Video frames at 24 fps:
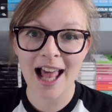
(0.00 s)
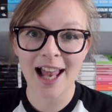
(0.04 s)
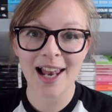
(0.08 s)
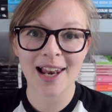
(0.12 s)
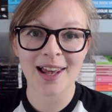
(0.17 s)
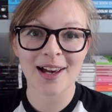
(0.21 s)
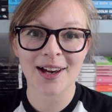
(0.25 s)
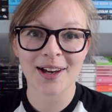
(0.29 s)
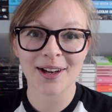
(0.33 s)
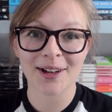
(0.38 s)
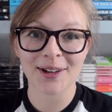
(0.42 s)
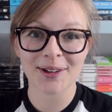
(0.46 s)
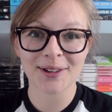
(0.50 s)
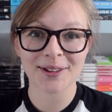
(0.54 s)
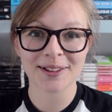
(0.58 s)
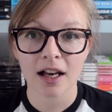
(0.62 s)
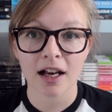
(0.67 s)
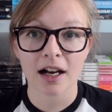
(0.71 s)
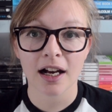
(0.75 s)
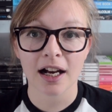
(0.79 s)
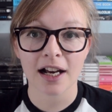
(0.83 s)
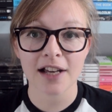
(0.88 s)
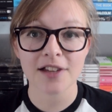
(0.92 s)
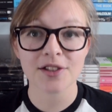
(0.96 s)
Hello!
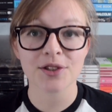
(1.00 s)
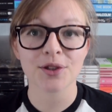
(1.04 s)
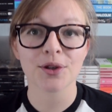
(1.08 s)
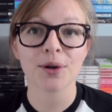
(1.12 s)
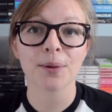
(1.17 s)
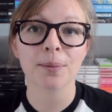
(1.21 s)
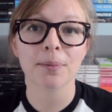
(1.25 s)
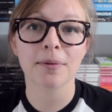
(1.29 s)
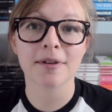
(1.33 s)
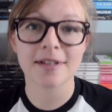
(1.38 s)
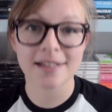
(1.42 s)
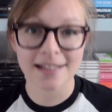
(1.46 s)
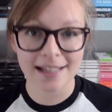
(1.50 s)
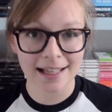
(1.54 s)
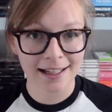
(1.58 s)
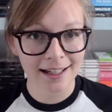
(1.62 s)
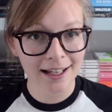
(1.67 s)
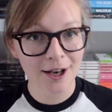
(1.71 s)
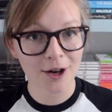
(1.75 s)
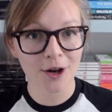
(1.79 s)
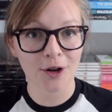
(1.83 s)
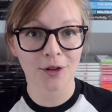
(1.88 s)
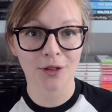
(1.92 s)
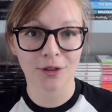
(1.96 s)
I saw
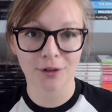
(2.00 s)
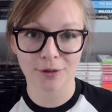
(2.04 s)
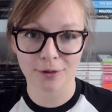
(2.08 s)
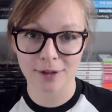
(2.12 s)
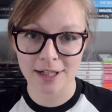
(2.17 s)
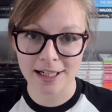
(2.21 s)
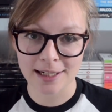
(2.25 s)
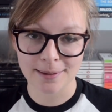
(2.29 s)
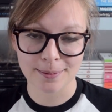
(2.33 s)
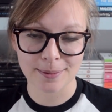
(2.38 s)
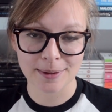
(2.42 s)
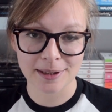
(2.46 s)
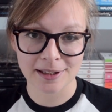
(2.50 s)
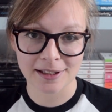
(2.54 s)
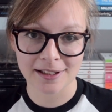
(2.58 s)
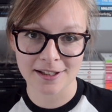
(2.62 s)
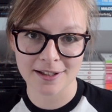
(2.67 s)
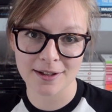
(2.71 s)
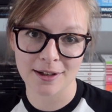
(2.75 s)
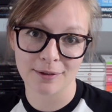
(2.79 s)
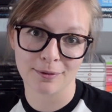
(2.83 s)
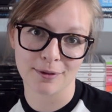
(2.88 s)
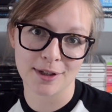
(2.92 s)
Priscilla on the Readables